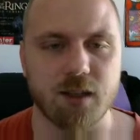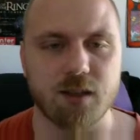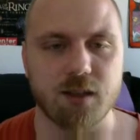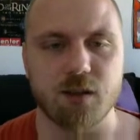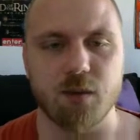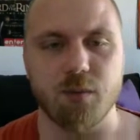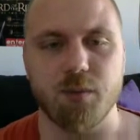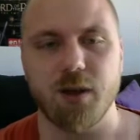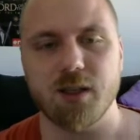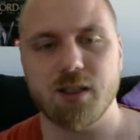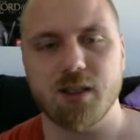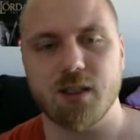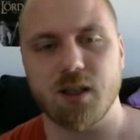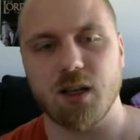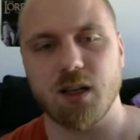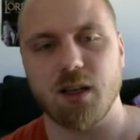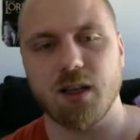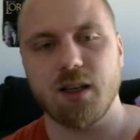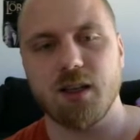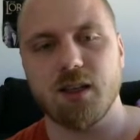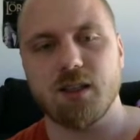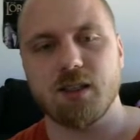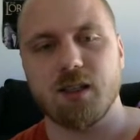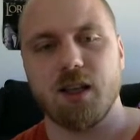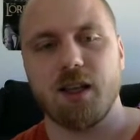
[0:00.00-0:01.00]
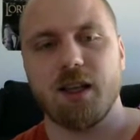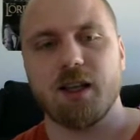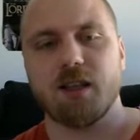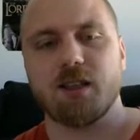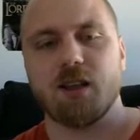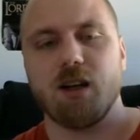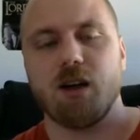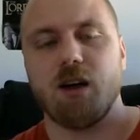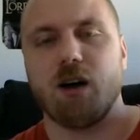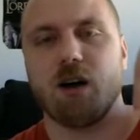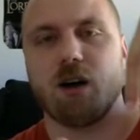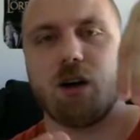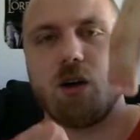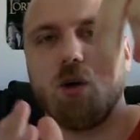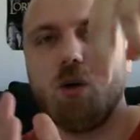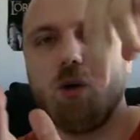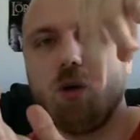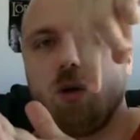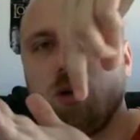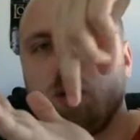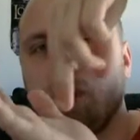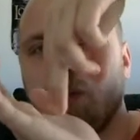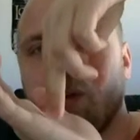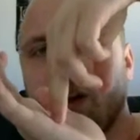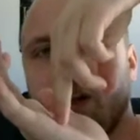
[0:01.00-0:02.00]
So basically his legs are
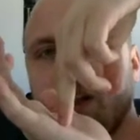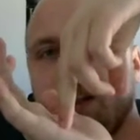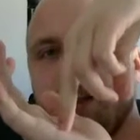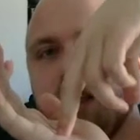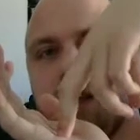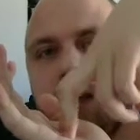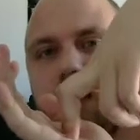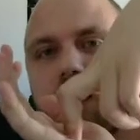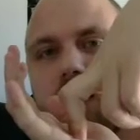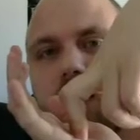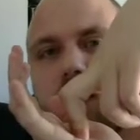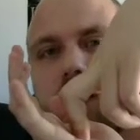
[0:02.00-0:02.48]
already